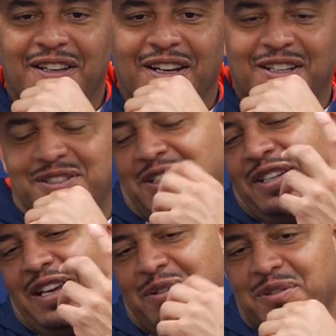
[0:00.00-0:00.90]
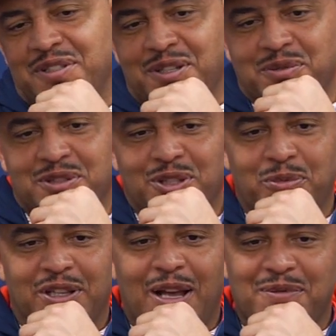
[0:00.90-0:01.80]
because today it was a
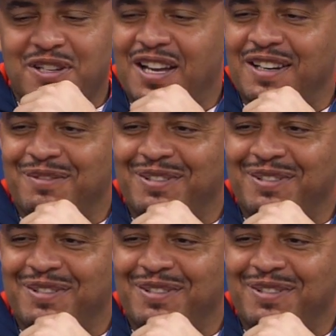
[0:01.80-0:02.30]
little bit lopsided